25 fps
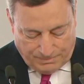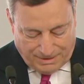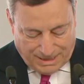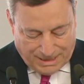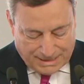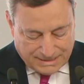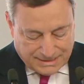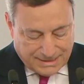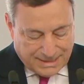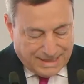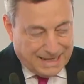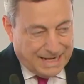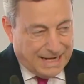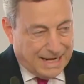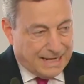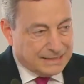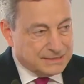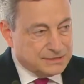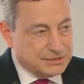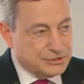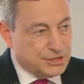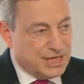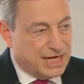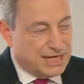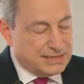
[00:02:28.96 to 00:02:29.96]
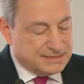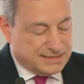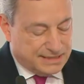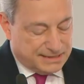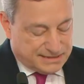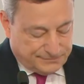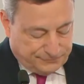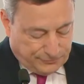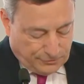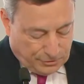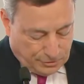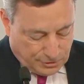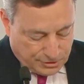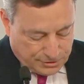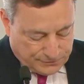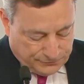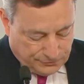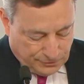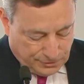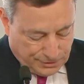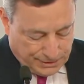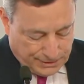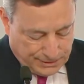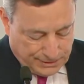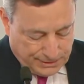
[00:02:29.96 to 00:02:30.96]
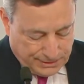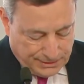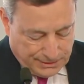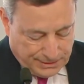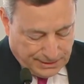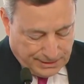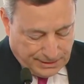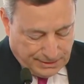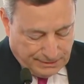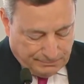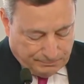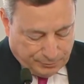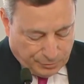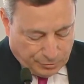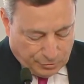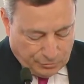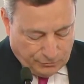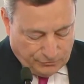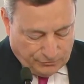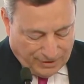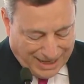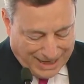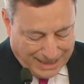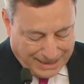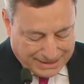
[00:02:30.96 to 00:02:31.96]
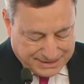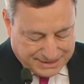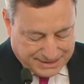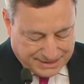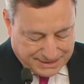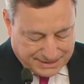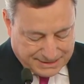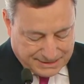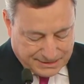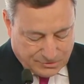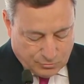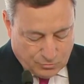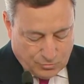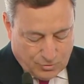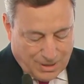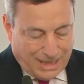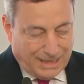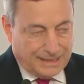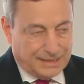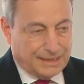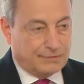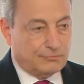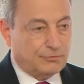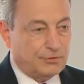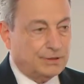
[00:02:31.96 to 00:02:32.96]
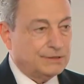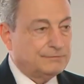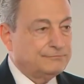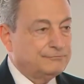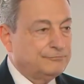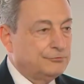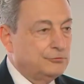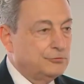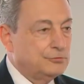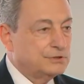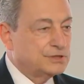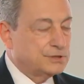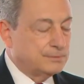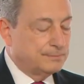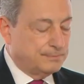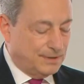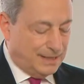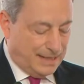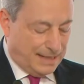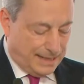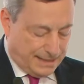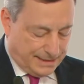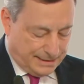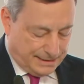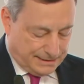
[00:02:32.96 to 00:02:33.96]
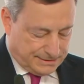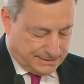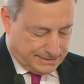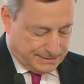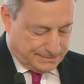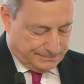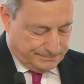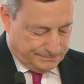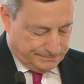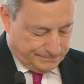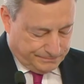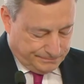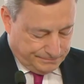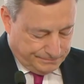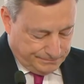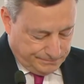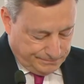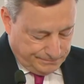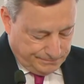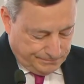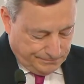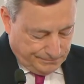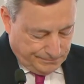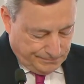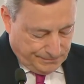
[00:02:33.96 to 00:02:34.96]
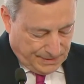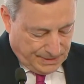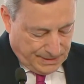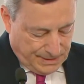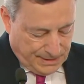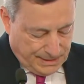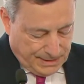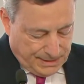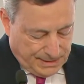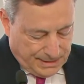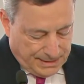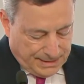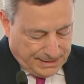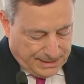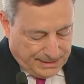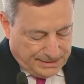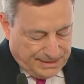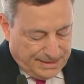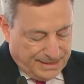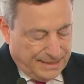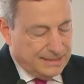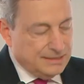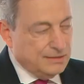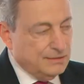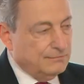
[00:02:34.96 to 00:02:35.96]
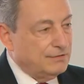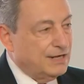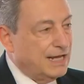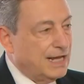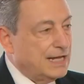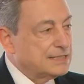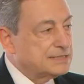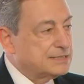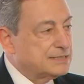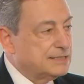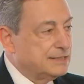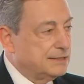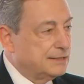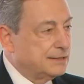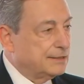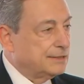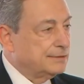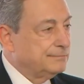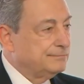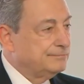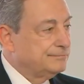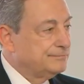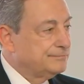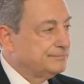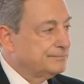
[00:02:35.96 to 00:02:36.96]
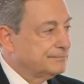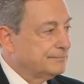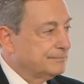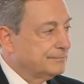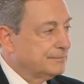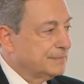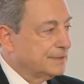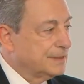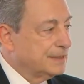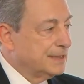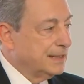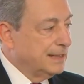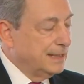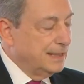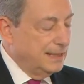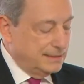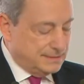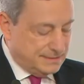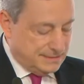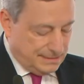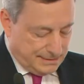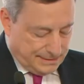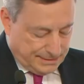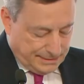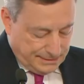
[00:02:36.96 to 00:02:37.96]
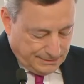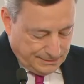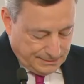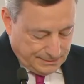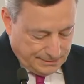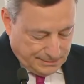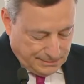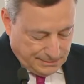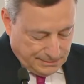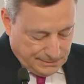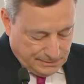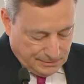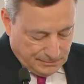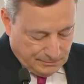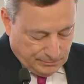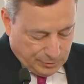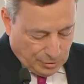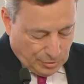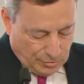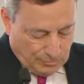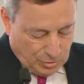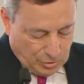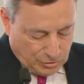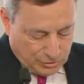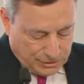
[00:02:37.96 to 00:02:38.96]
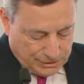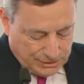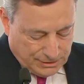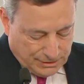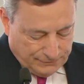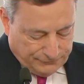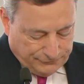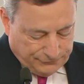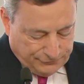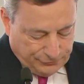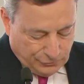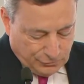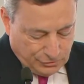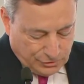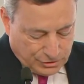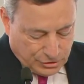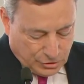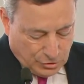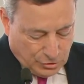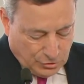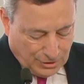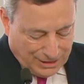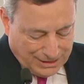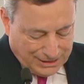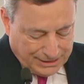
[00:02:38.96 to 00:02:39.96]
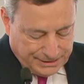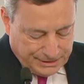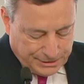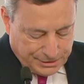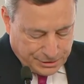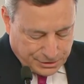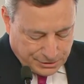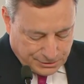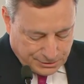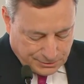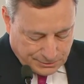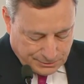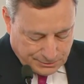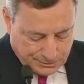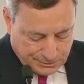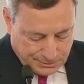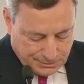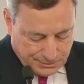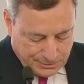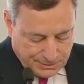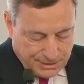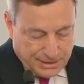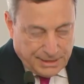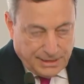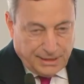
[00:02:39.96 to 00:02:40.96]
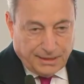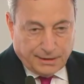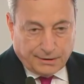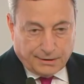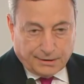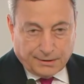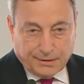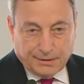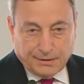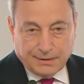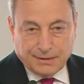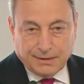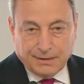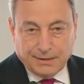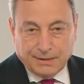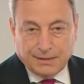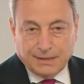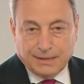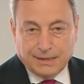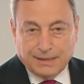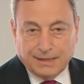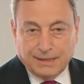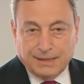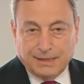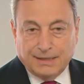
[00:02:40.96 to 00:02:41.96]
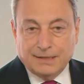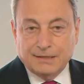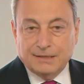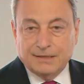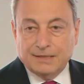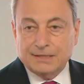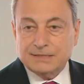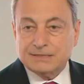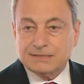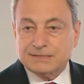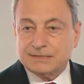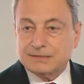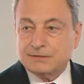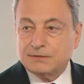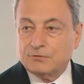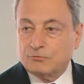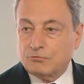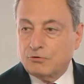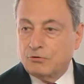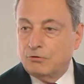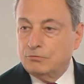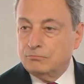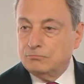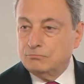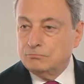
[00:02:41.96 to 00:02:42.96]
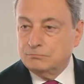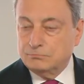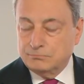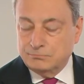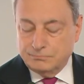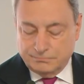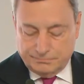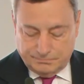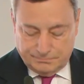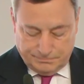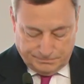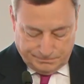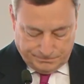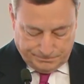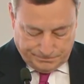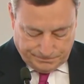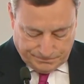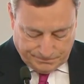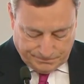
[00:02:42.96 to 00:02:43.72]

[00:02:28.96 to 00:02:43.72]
We must act just as forcefully in improving access to adequate food supplies. At the end of last year, Italy promoted the food coalition here in this room